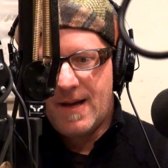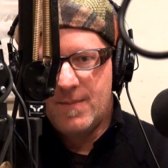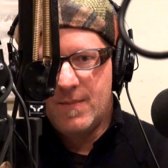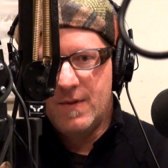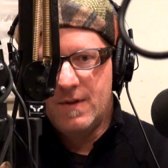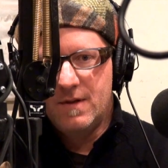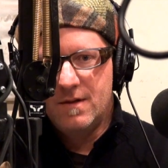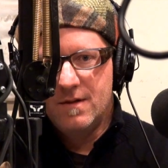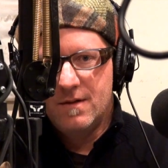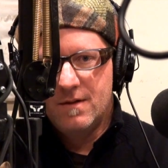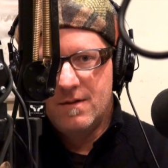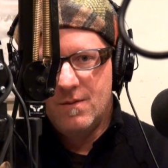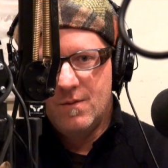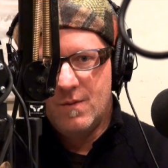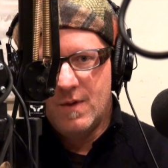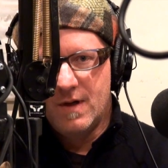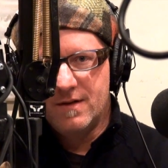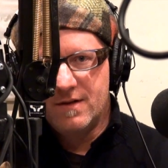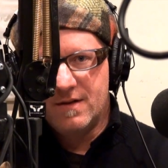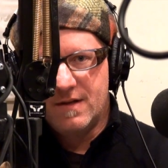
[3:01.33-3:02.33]
happen
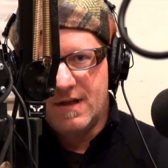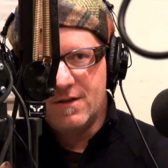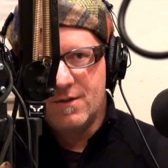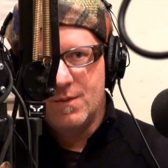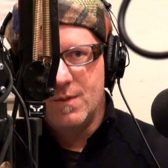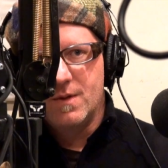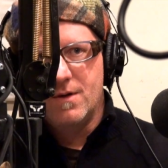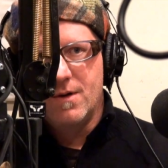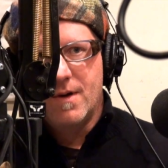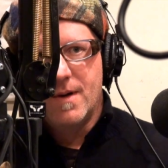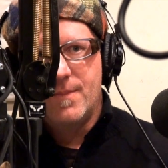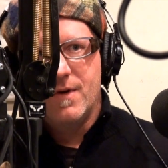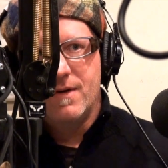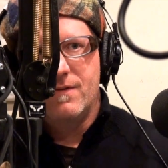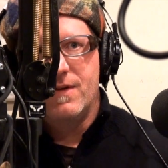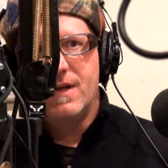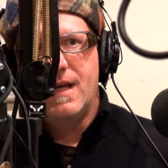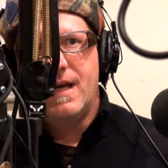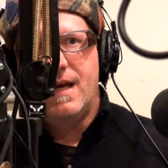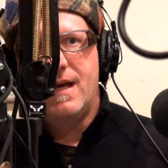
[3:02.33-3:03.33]
where a sketch would go up
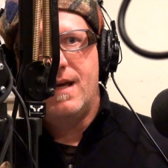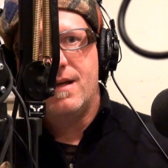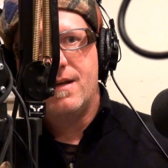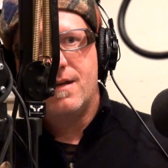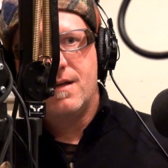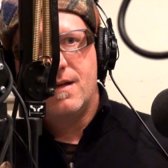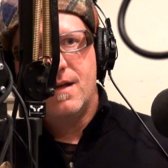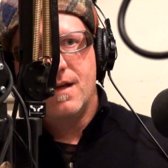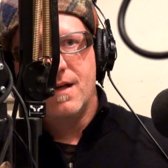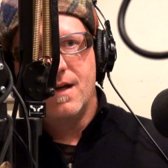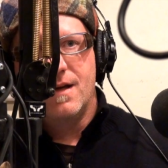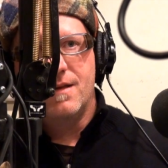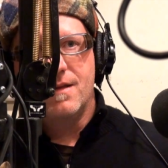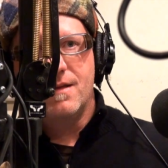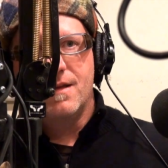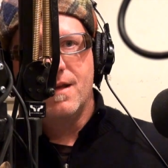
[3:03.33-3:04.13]
every day. And I